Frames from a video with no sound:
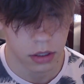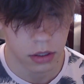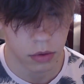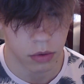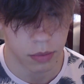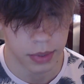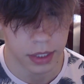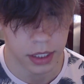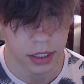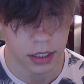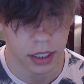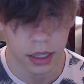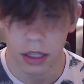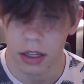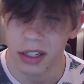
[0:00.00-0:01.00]
will be
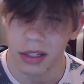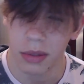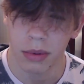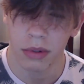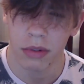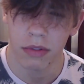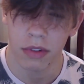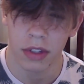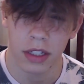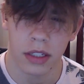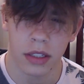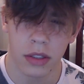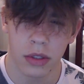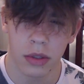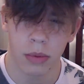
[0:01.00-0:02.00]
at the hospital for like
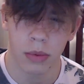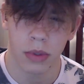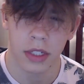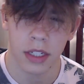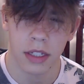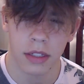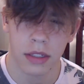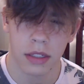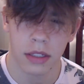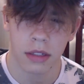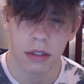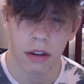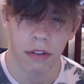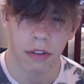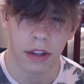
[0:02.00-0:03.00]
two more days
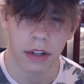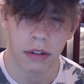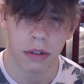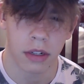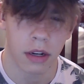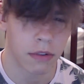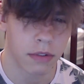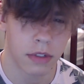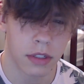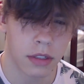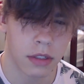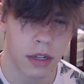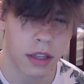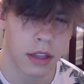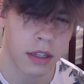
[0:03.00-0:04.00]
of like
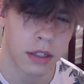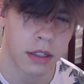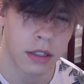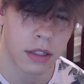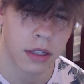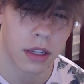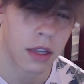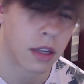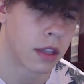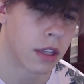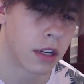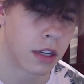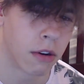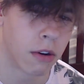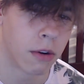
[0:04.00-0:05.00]
recovery, I think.
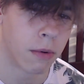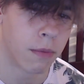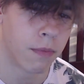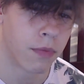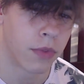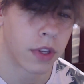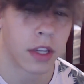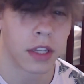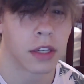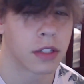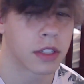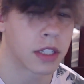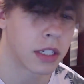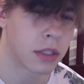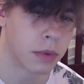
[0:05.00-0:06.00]
And I go home. And
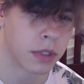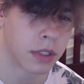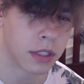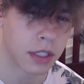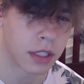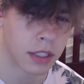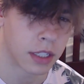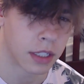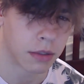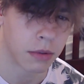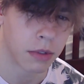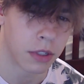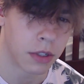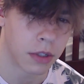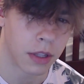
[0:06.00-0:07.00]
it's kind of weird because I don't
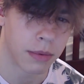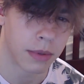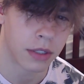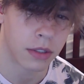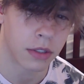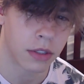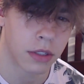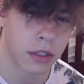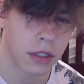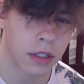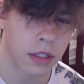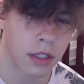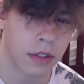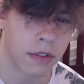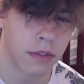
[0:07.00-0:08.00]
really know that much.
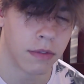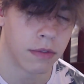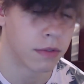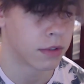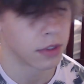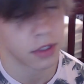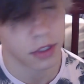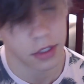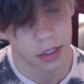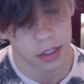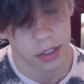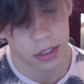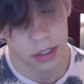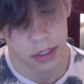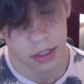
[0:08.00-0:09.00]

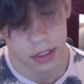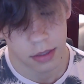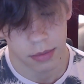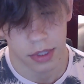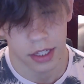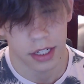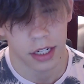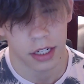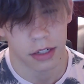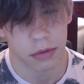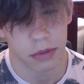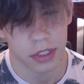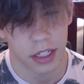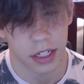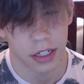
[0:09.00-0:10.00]
If, but like I don't
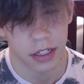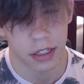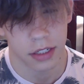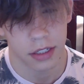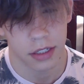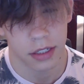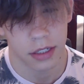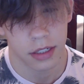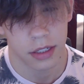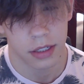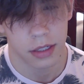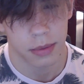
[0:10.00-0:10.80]
really care to